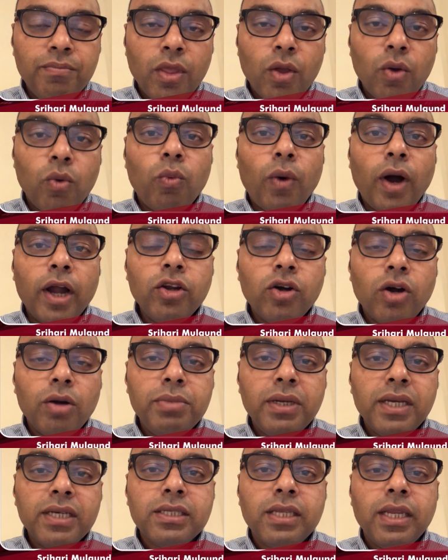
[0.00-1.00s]
One,
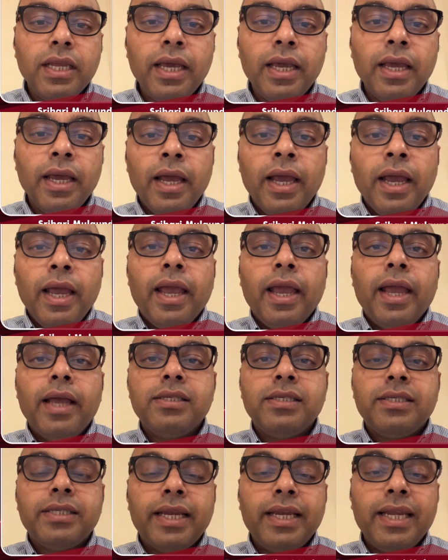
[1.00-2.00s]
obviously, in
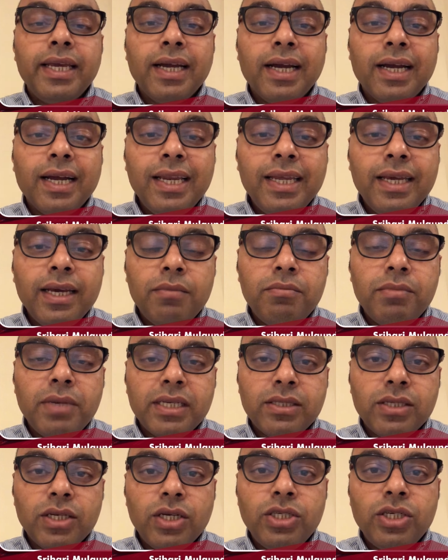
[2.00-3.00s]
sending a clear
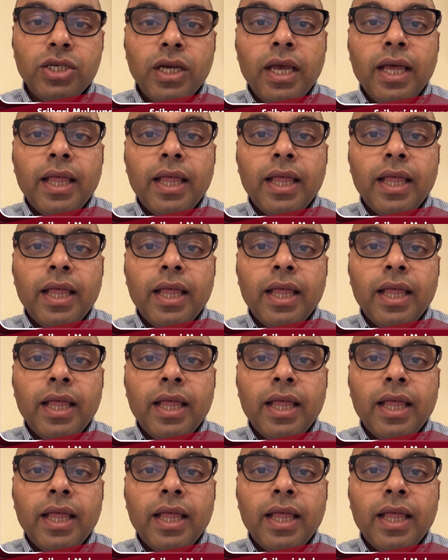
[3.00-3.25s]
message